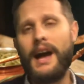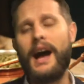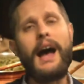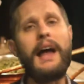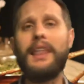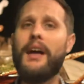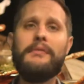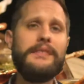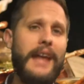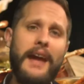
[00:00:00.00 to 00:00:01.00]
I
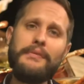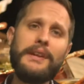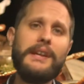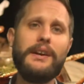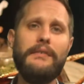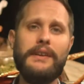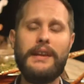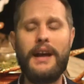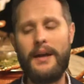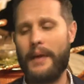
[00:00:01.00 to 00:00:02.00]
loved every year of it.
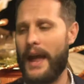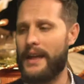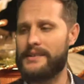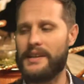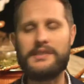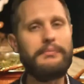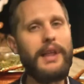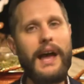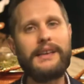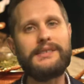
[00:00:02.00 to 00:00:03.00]
I had such a
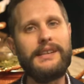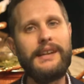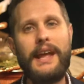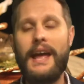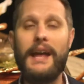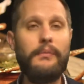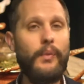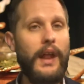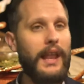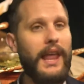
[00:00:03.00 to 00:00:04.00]
blast, and
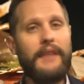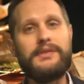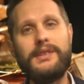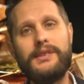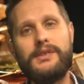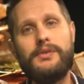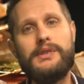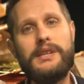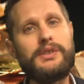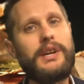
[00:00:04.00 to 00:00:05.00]
when I left to do
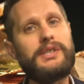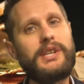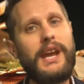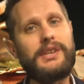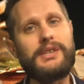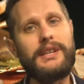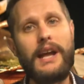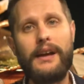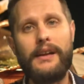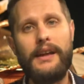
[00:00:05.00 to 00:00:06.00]
teacher
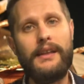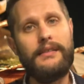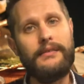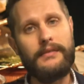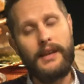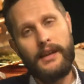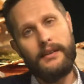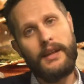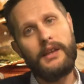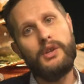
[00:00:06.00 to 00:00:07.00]
education
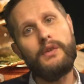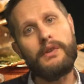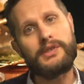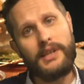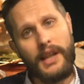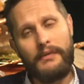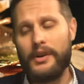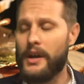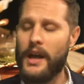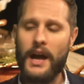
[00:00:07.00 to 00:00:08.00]
at university
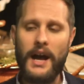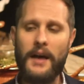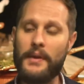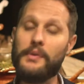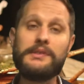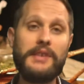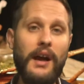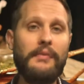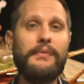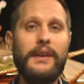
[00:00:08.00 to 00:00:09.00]
level, it was
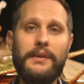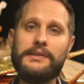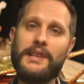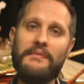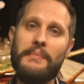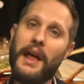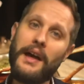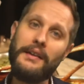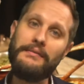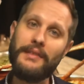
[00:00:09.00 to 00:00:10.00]
tough. It was tough, but
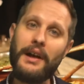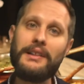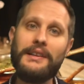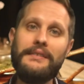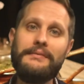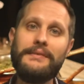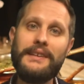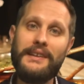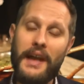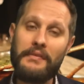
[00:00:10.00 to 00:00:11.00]
I luckily
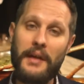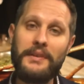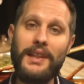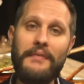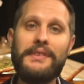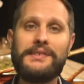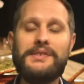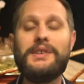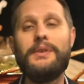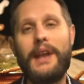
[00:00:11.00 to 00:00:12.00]
have come to love this
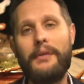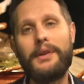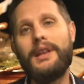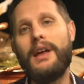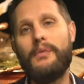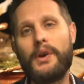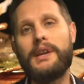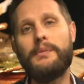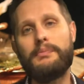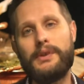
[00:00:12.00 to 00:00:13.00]
too, and I really love
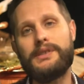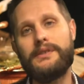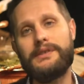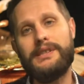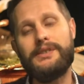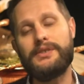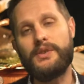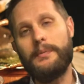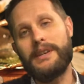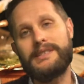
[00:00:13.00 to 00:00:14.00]
working with pre-service teachers,
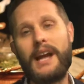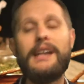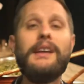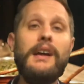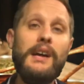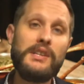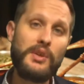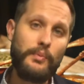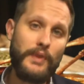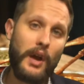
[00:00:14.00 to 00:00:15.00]
so I'm excited
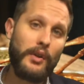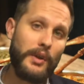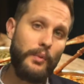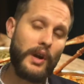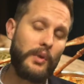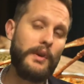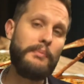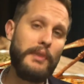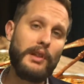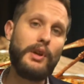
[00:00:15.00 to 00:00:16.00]
to not only work
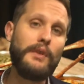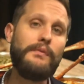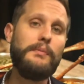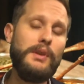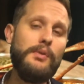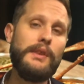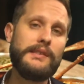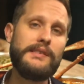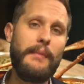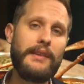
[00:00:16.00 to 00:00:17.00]
with but learn from you
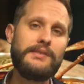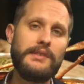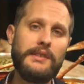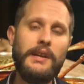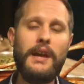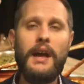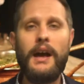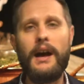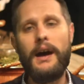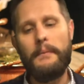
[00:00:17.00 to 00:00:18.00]
this semester.
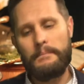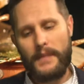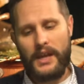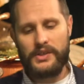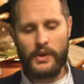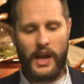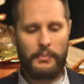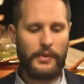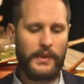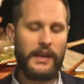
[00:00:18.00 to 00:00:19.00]
So a
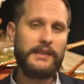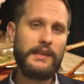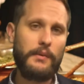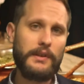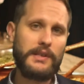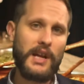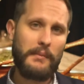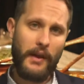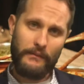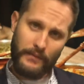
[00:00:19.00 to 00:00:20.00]
couple things I want to talk
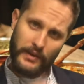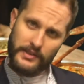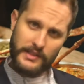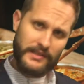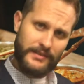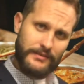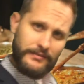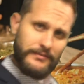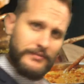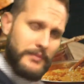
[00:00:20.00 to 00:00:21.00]
about. First is,
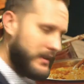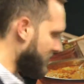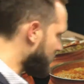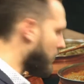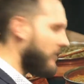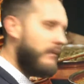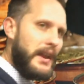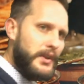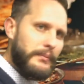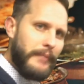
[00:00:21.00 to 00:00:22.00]
what's this
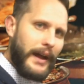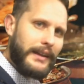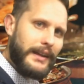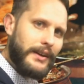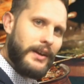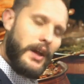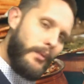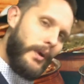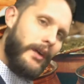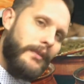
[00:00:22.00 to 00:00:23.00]
buffet doing back here?
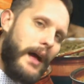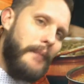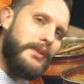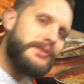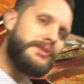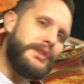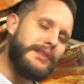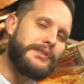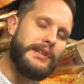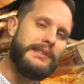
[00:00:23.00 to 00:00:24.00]
Well, I've used
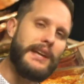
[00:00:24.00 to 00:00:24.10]
green screen